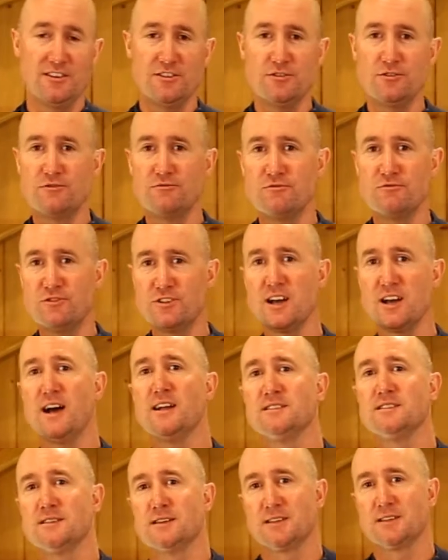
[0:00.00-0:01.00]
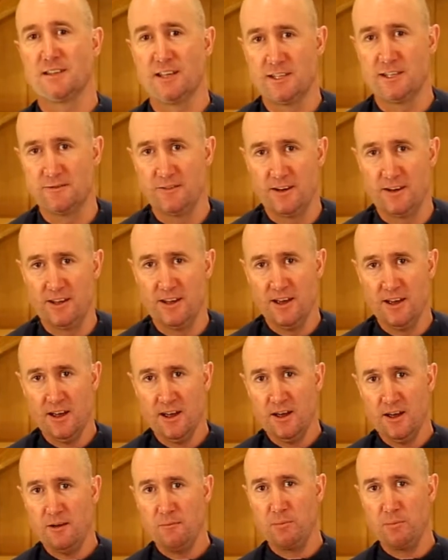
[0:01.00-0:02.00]
You can't successfully
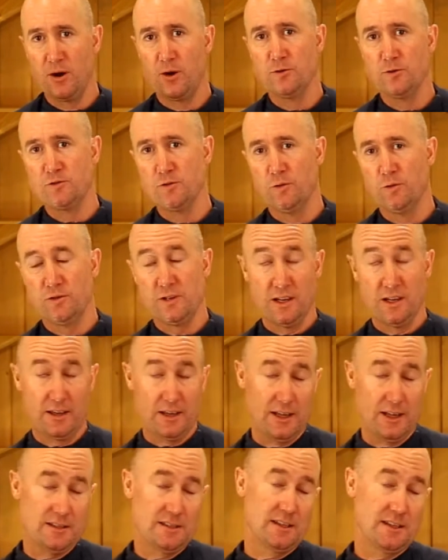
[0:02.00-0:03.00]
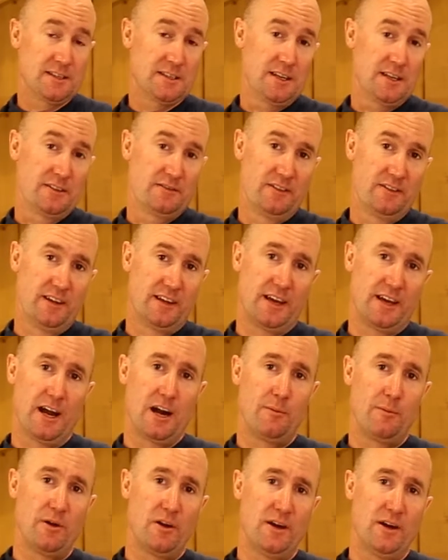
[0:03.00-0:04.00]

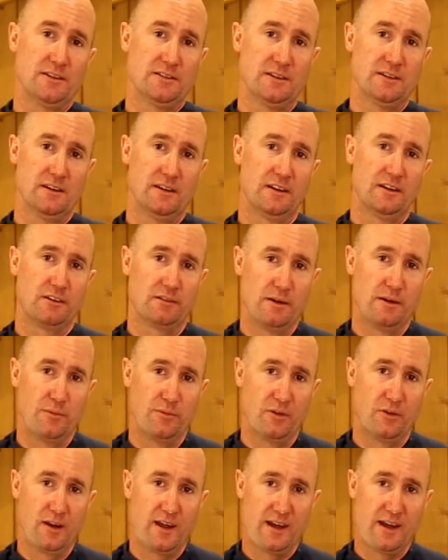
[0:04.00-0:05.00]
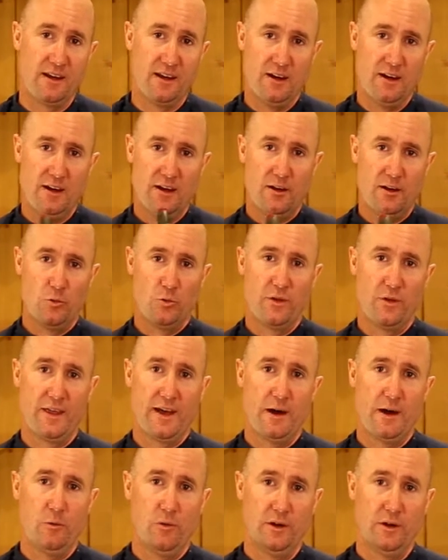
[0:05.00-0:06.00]
caramelize a creme brulee
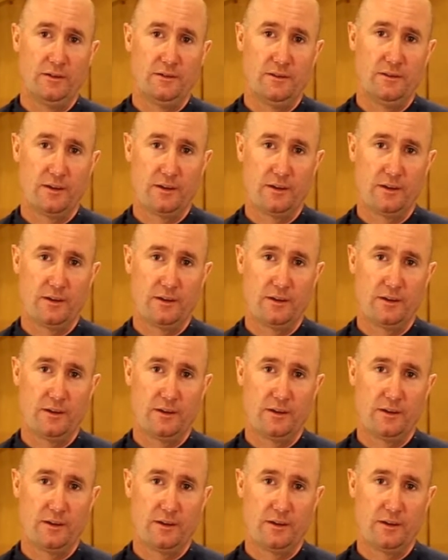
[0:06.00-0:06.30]
without one.